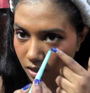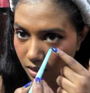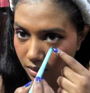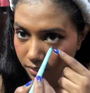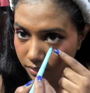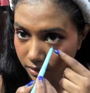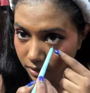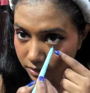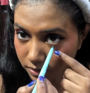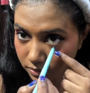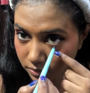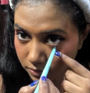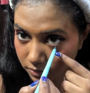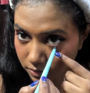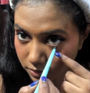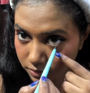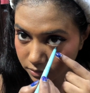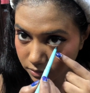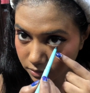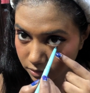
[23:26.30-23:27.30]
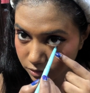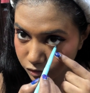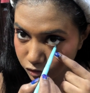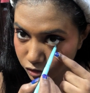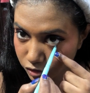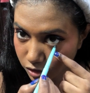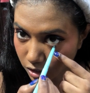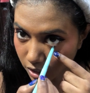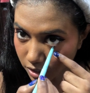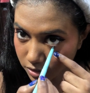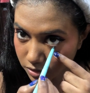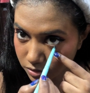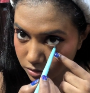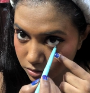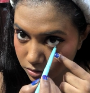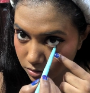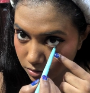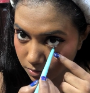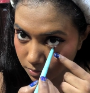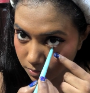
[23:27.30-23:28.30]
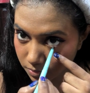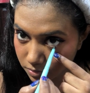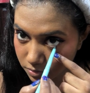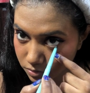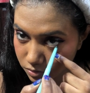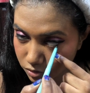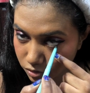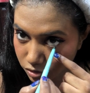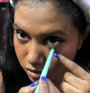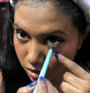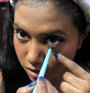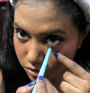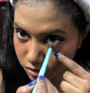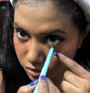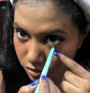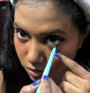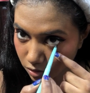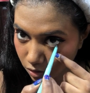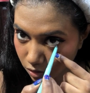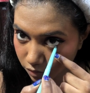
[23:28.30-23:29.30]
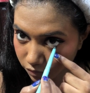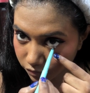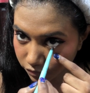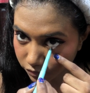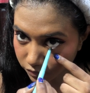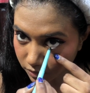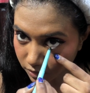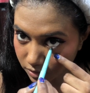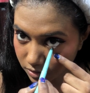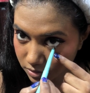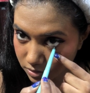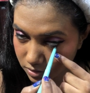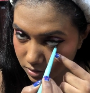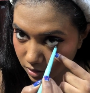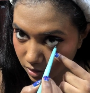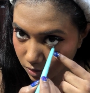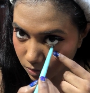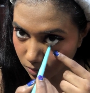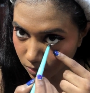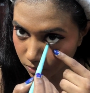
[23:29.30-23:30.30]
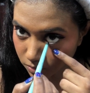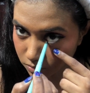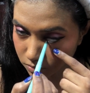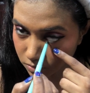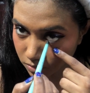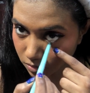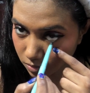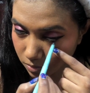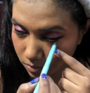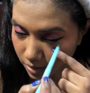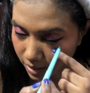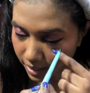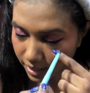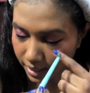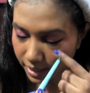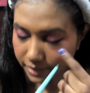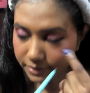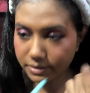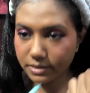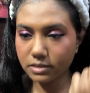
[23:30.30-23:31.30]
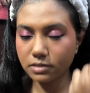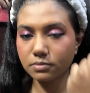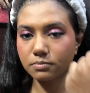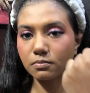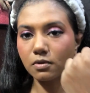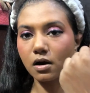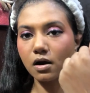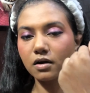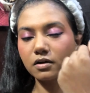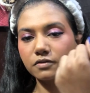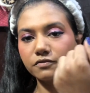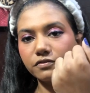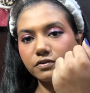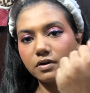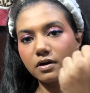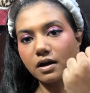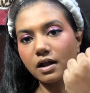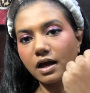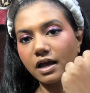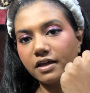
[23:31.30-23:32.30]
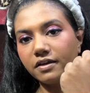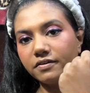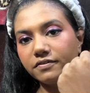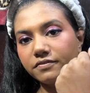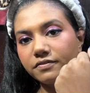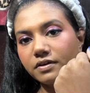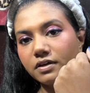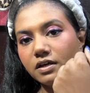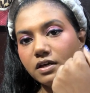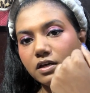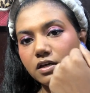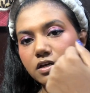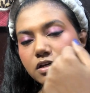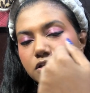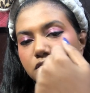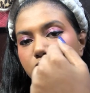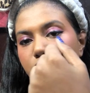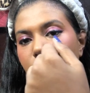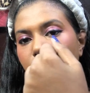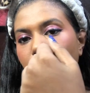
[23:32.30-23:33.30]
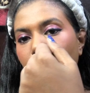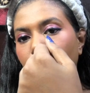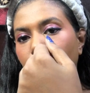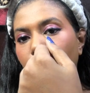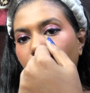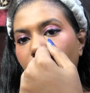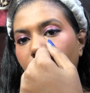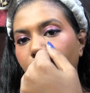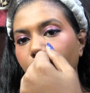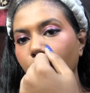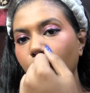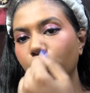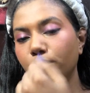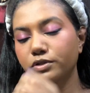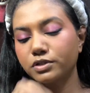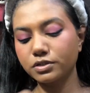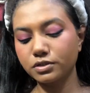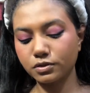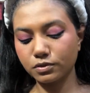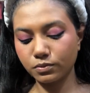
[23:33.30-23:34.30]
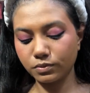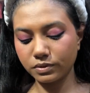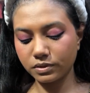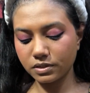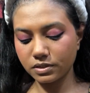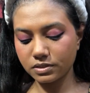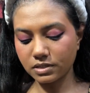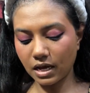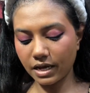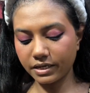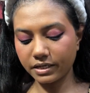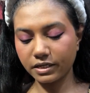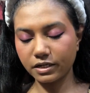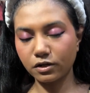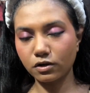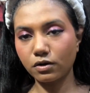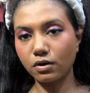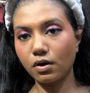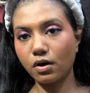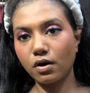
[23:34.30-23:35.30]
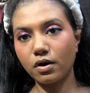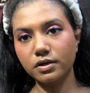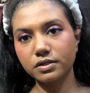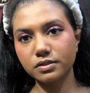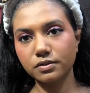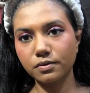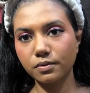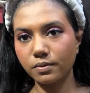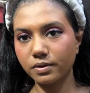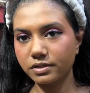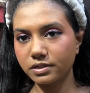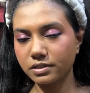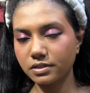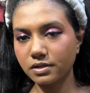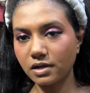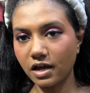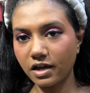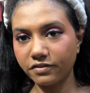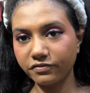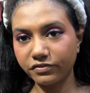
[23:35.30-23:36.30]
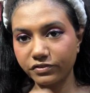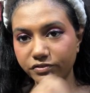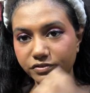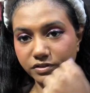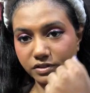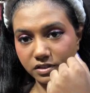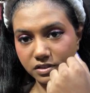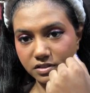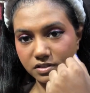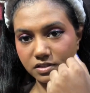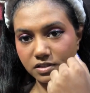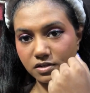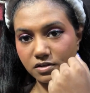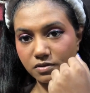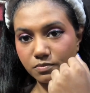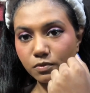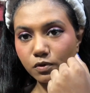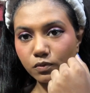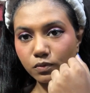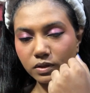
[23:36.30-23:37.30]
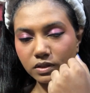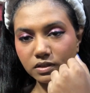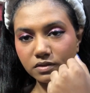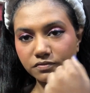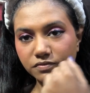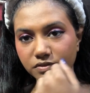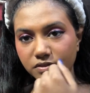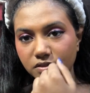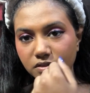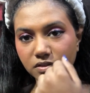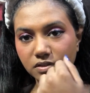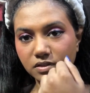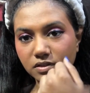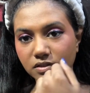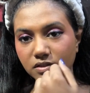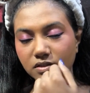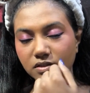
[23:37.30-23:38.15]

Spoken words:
That literally changed a lot of things. And also I had this mark for life, so I don't know what to do with this. I cannot go under the knife for this removal for the,